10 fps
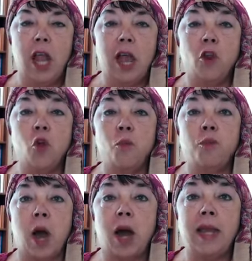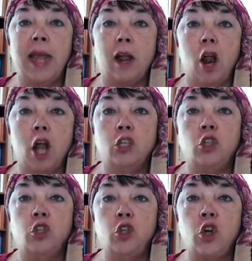and her body hair
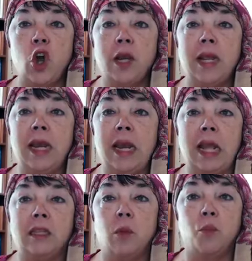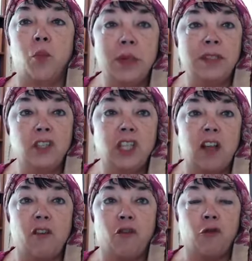stood on end like the bristles
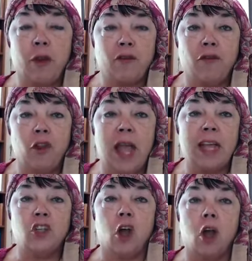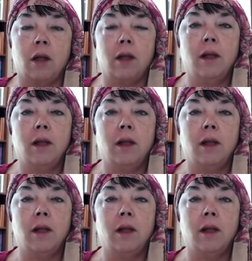of a fretful hedgehog.